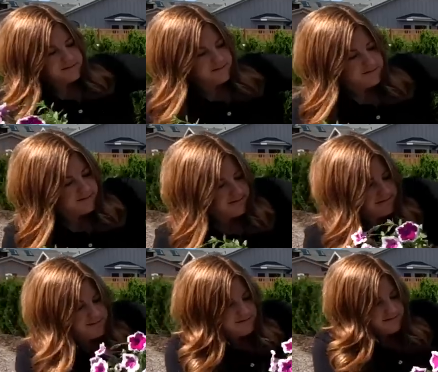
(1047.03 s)

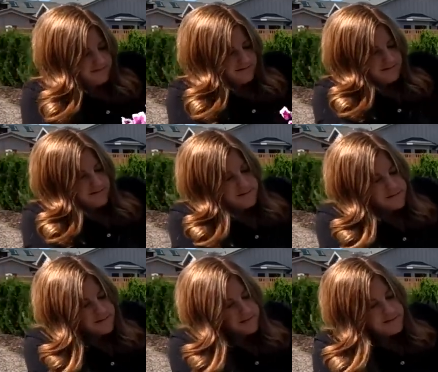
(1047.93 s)

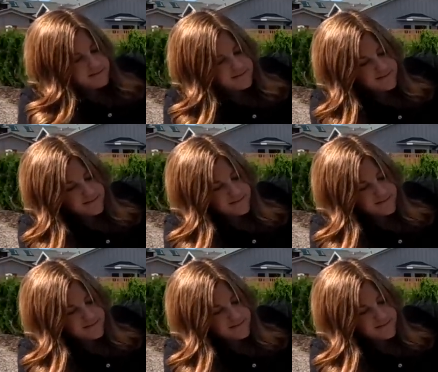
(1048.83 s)
(no one is talking)